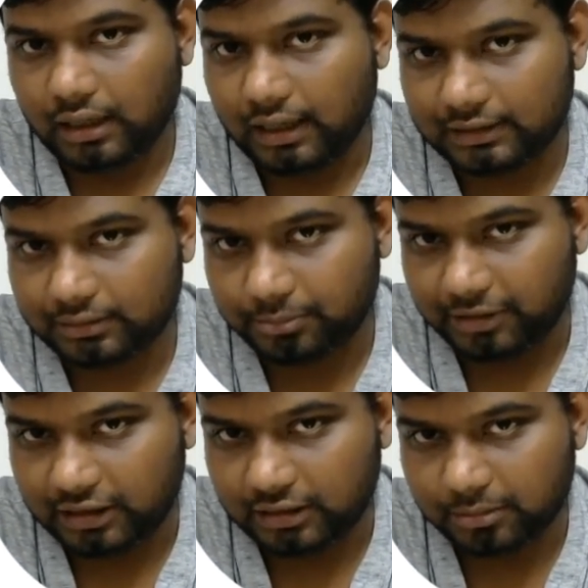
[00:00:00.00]
As we
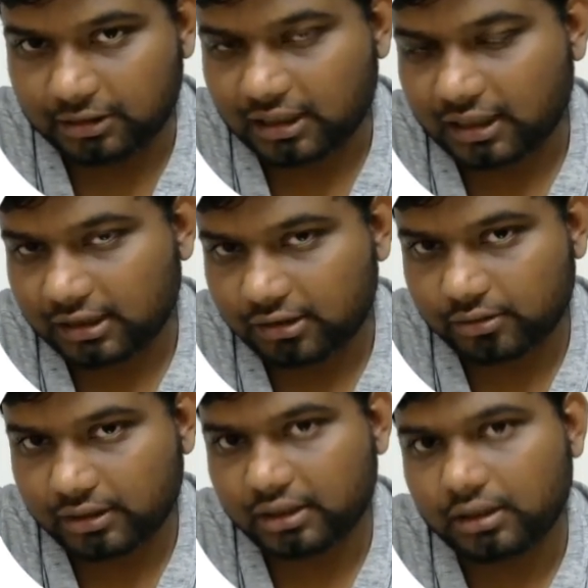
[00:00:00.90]
deal with the current
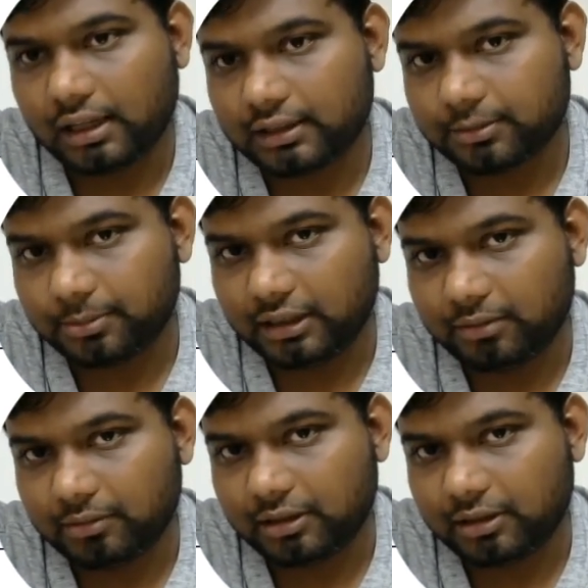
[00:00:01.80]
trend, as we deal with the